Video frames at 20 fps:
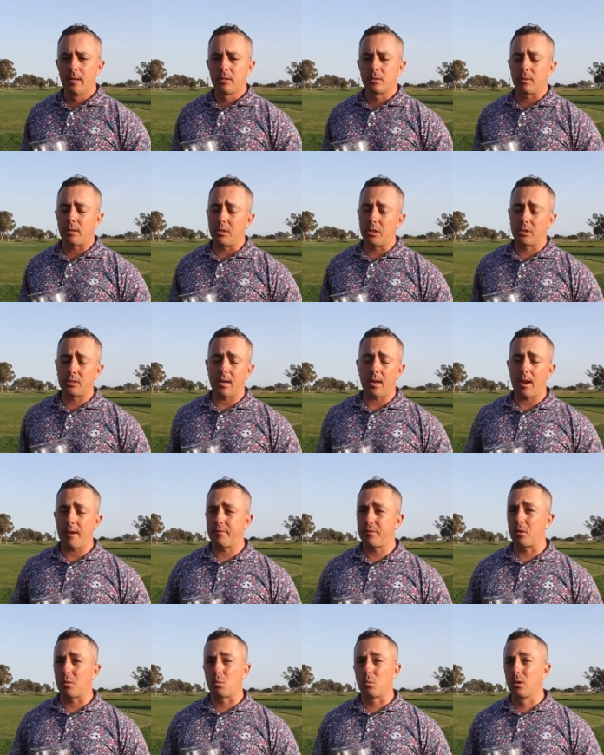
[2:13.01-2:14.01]
So I just got
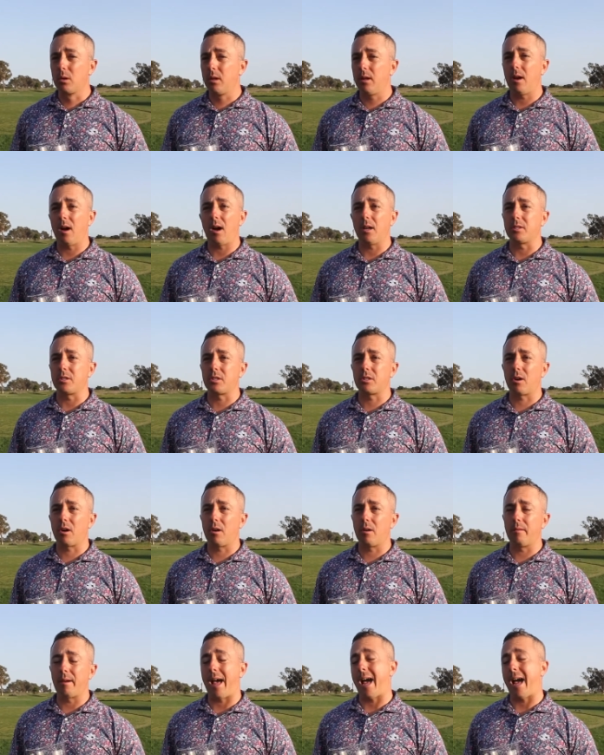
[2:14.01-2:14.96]
off to a really hot start.